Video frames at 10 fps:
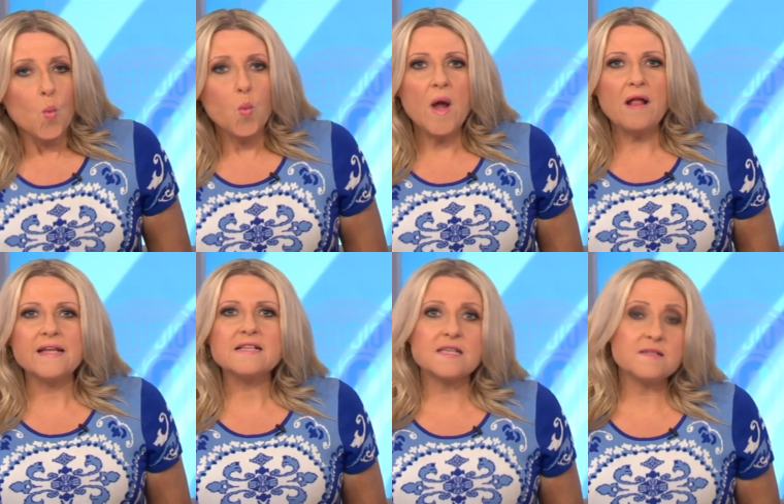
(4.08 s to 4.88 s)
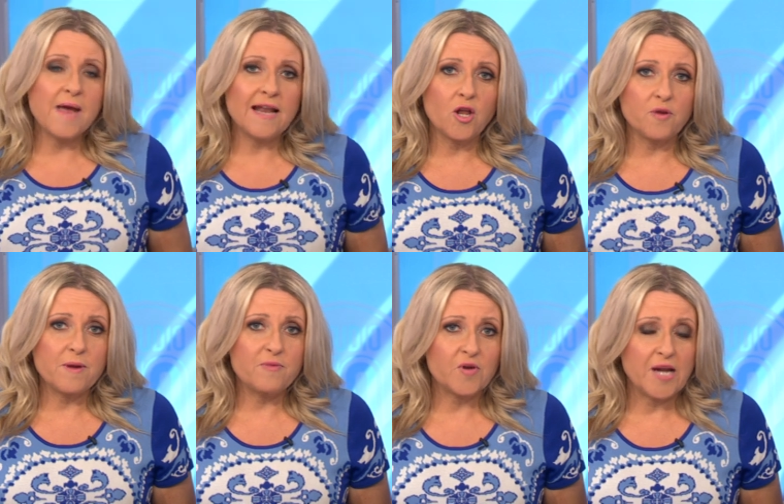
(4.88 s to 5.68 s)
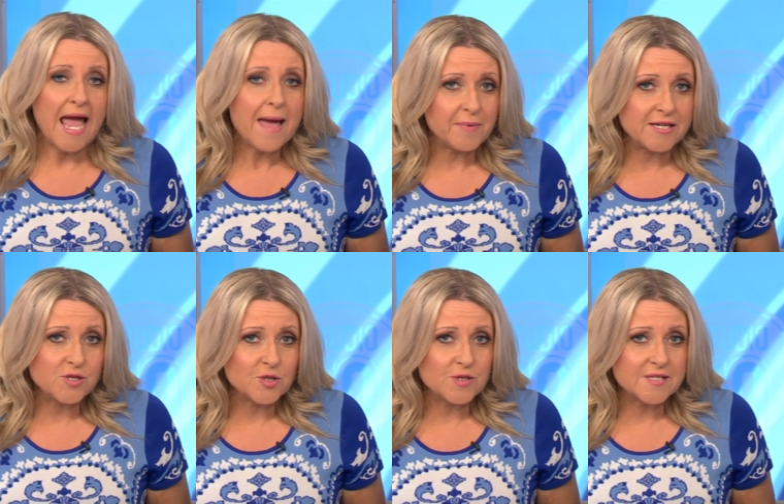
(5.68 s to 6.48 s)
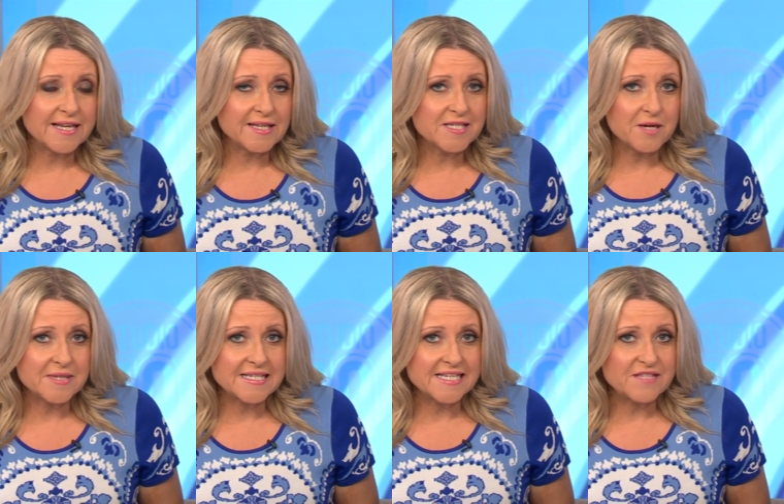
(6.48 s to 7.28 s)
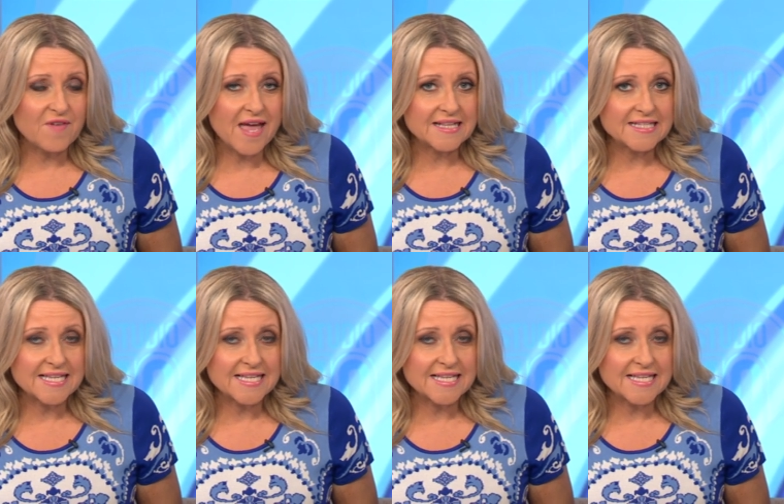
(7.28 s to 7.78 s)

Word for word: Well, he's, he's made a lot of people very happy too, because any time he sees fans,